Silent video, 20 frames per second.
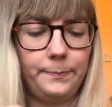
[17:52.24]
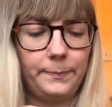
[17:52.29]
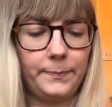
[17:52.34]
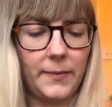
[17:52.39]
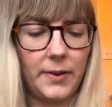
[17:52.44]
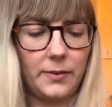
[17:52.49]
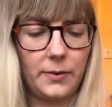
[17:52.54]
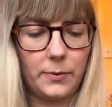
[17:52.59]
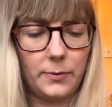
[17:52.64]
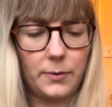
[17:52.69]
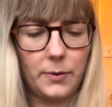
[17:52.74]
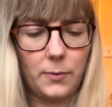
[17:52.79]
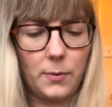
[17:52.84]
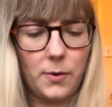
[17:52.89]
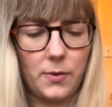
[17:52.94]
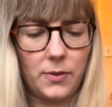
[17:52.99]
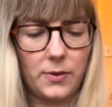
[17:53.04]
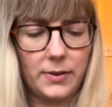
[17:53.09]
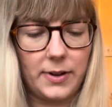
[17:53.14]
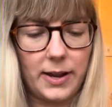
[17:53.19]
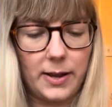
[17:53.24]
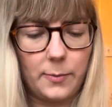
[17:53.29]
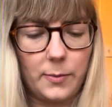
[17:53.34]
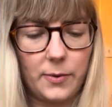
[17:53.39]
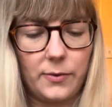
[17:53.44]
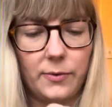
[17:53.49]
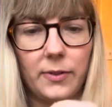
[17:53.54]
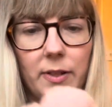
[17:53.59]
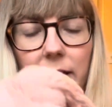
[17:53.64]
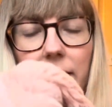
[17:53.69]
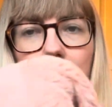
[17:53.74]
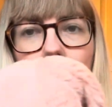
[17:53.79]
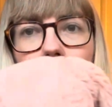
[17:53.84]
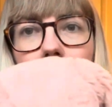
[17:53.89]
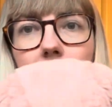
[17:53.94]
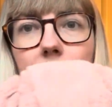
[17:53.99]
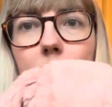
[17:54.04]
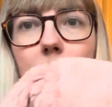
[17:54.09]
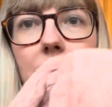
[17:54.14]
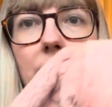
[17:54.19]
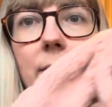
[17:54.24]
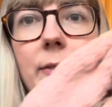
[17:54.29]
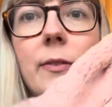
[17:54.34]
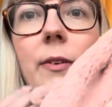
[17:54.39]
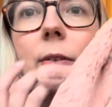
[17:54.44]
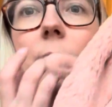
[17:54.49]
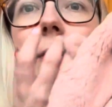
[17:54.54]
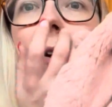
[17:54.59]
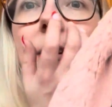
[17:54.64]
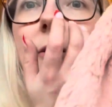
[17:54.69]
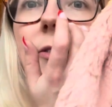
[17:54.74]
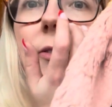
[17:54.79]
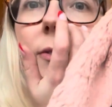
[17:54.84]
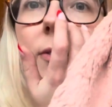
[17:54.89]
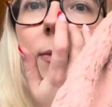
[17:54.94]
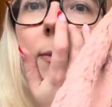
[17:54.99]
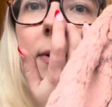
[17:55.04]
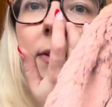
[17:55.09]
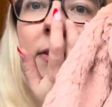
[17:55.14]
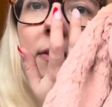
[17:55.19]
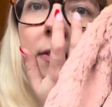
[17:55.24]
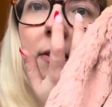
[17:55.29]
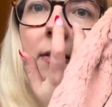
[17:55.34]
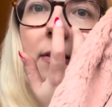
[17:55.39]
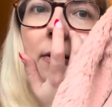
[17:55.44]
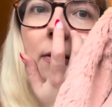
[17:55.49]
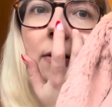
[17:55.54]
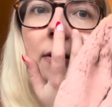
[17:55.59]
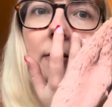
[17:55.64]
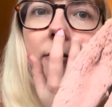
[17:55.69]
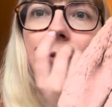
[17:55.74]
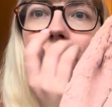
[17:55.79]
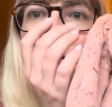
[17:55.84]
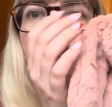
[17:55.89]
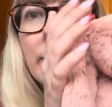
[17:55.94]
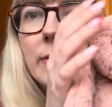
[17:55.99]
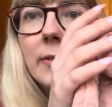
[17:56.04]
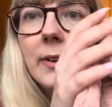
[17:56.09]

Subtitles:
I don't know what the name of like the specific range of them is. I think they all have different